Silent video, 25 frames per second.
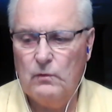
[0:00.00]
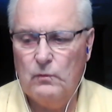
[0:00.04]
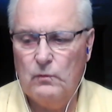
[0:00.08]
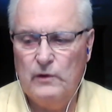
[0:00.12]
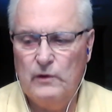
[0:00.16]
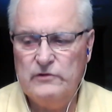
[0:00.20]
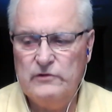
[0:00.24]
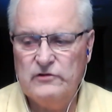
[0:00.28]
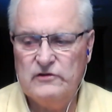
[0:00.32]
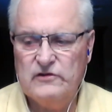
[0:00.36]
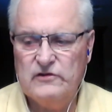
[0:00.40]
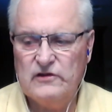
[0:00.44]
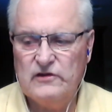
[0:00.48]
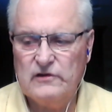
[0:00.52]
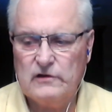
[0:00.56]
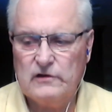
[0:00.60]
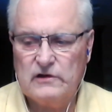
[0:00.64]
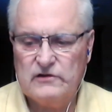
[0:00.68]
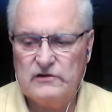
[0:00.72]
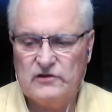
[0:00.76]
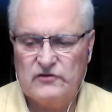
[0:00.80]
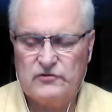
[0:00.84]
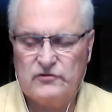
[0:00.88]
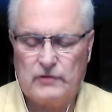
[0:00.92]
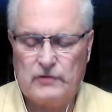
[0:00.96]
would you
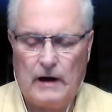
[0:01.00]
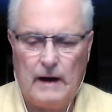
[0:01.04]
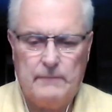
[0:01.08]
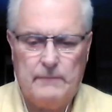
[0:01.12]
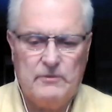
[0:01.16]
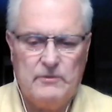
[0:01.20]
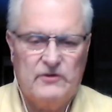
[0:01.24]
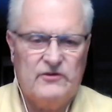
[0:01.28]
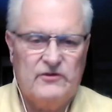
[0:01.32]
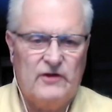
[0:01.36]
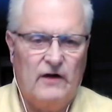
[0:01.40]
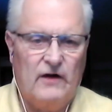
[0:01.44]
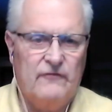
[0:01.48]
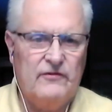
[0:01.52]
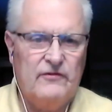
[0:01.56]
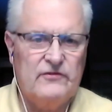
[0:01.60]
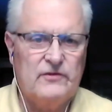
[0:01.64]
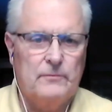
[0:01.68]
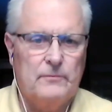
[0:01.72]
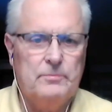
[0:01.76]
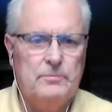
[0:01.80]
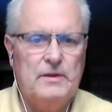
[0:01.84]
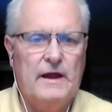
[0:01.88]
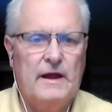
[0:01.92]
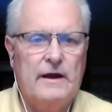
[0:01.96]
describe yourself as
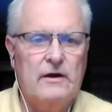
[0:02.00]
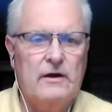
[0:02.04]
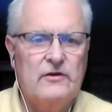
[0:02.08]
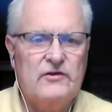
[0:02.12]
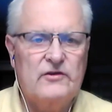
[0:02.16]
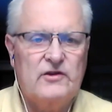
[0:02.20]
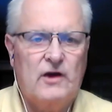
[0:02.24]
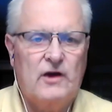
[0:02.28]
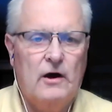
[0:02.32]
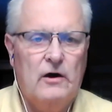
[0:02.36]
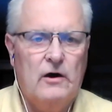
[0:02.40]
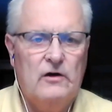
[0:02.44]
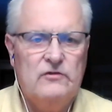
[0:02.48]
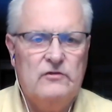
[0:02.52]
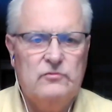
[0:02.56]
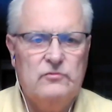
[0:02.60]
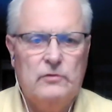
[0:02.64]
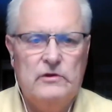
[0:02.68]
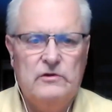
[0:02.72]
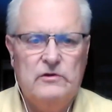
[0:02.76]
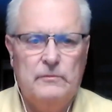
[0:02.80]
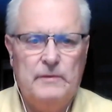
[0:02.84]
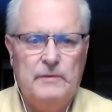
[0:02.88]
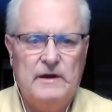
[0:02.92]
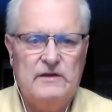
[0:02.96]
a player's coach?
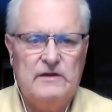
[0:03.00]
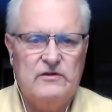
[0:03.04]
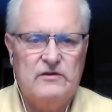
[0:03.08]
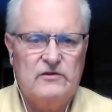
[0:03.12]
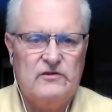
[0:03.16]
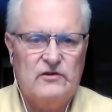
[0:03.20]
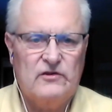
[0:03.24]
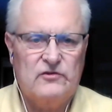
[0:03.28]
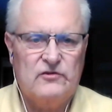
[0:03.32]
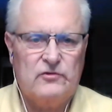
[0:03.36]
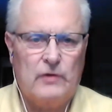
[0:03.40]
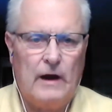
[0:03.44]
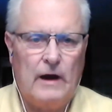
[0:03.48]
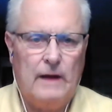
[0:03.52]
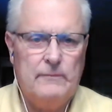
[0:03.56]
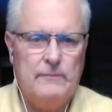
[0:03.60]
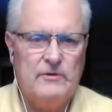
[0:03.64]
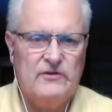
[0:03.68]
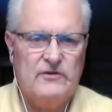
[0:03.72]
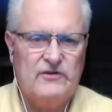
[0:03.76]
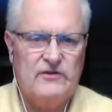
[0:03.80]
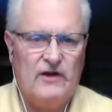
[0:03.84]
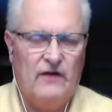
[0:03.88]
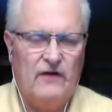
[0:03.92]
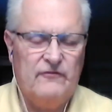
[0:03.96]
Would you be just describe
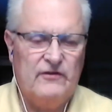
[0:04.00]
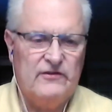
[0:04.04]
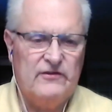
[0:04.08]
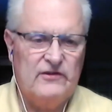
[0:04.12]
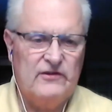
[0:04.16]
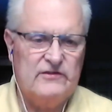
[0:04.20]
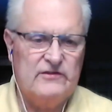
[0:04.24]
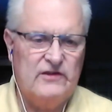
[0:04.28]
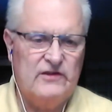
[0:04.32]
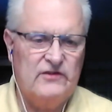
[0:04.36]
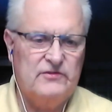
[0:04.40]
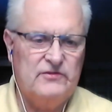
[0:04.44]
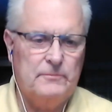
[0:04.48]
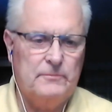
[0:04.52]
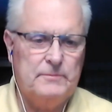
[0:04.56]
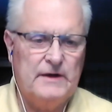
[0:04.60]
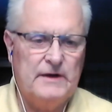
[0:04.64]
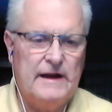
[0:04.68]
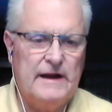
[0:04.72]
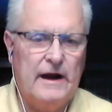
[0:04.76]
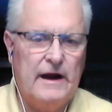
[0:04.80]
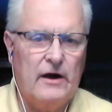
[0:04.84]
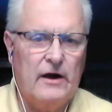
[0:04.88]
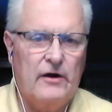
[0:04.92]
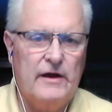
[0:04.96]
yourself as a
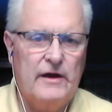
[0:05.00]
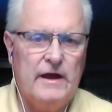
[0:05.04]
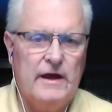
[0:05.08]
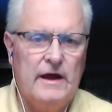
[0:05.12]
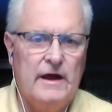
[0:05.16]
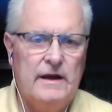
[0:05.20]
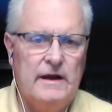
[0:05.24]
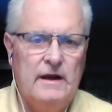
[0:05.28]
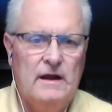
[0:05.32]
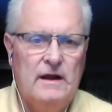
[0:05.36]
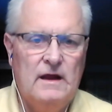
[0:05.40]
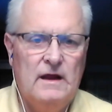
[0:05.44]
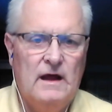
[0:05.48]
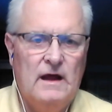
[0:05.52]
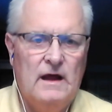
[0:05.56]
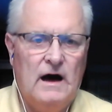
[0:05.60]
disciplinarian?